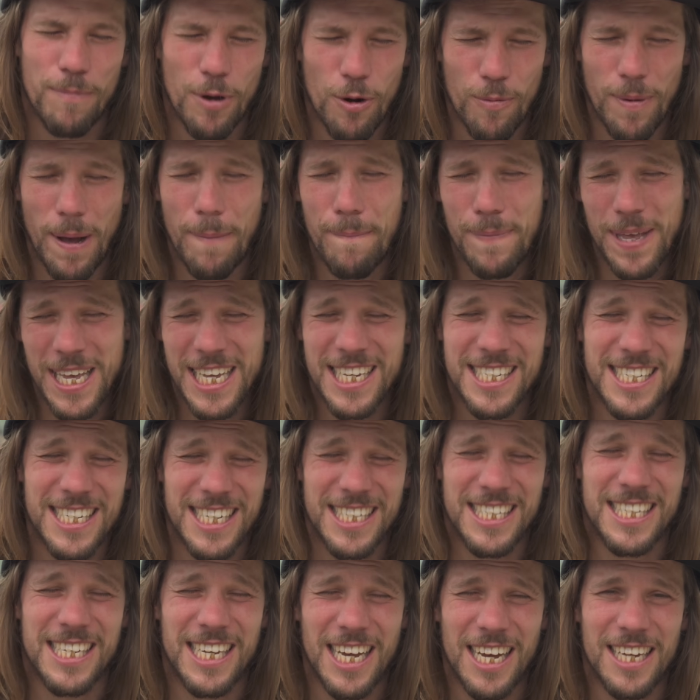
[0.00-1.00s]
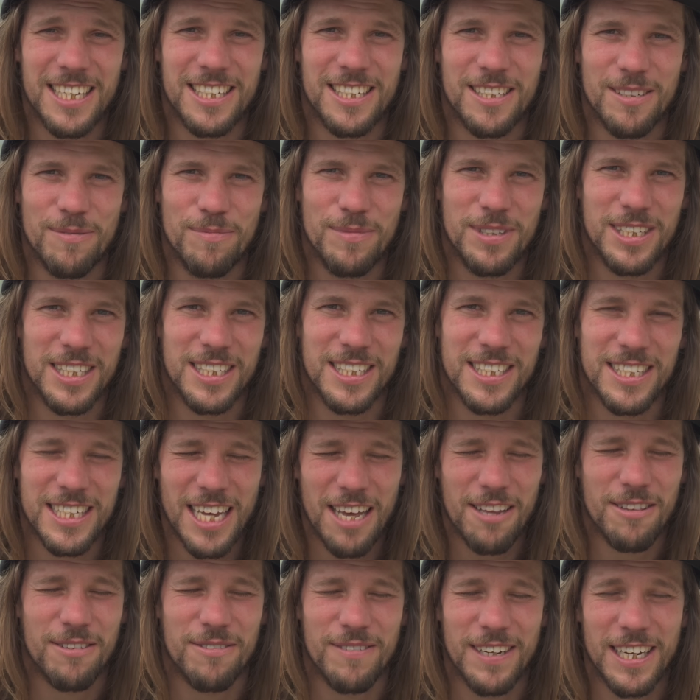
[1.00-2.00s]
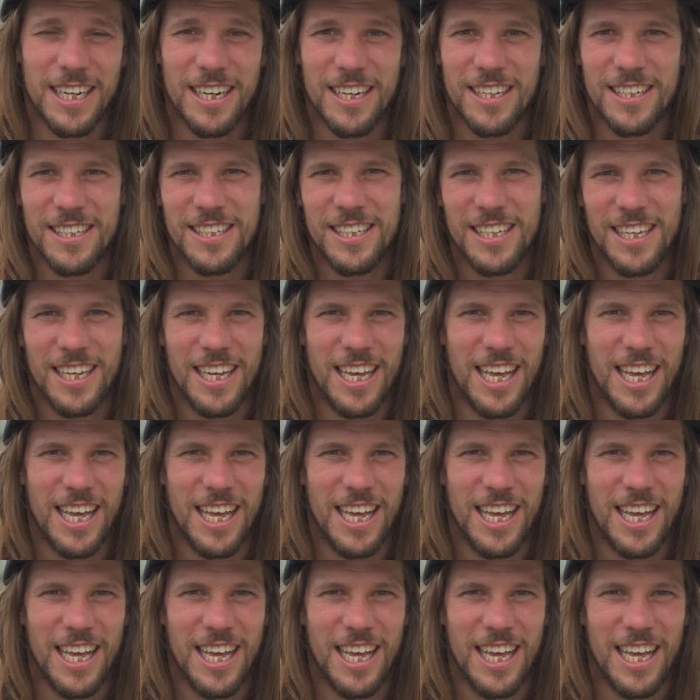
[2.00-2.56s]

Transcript: built by Pier City Customs in the south of England.